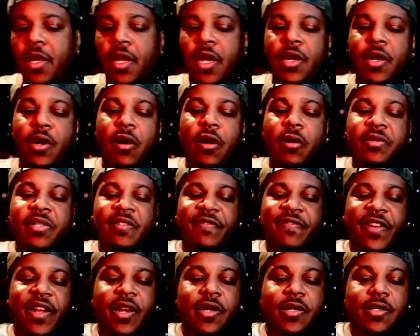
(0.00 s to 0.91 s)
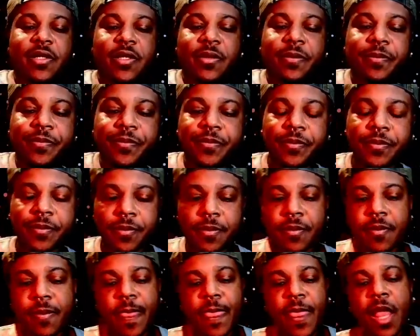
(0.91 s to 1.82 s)
In your hopes and fears,
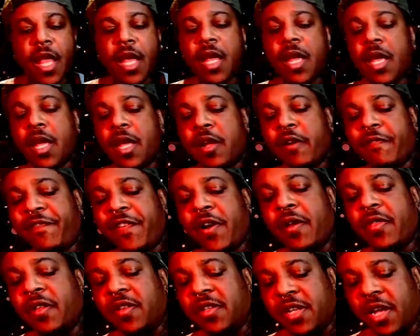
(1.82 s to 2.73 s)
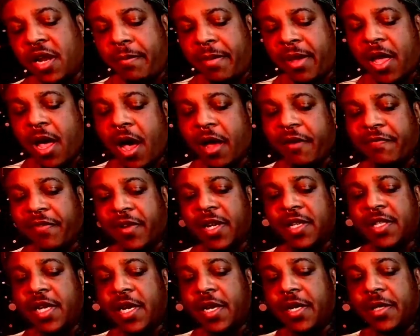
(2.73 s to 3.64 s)
you're fearing that there's going to be
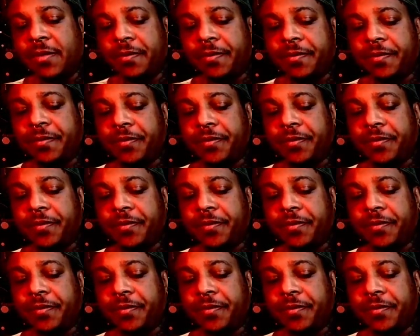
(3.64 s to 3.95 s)
conflict here.